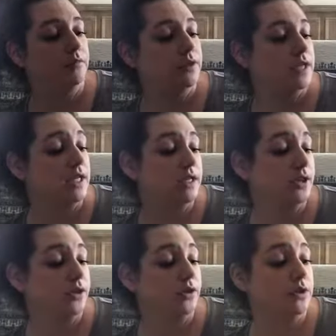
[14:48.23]
It says here,
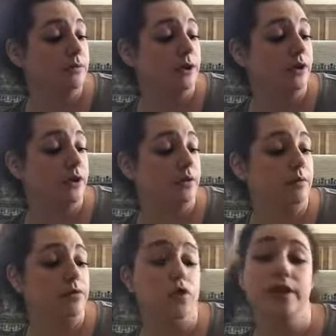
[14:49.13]
use the math curriculum
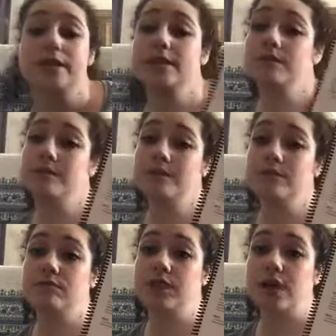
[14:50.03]
of your choice.
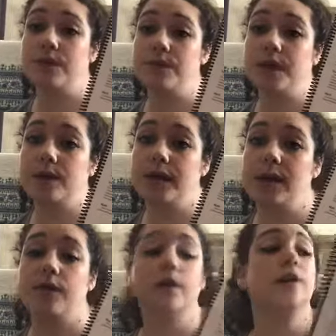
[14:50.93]
So there we go.